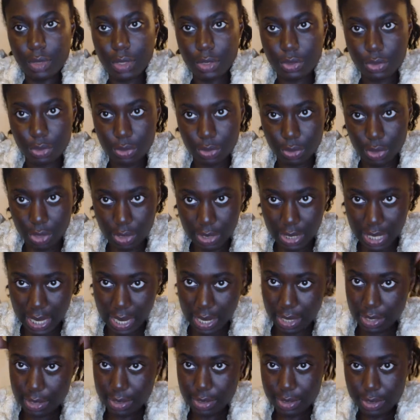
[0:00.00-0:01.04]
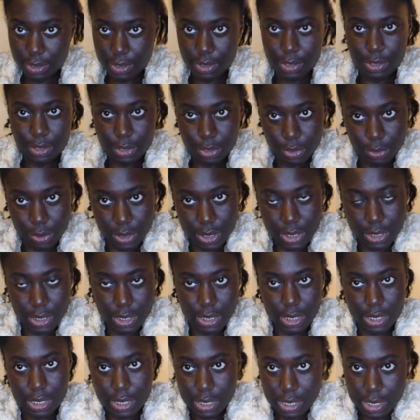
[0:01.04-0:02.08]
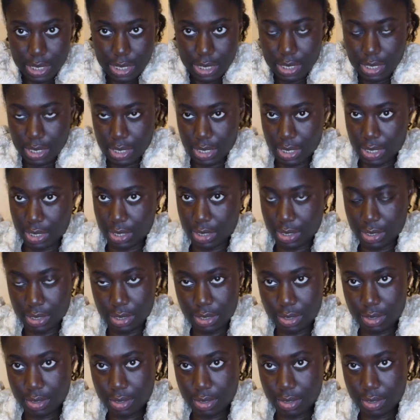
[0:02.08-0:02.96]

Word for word: So you got that twisted and then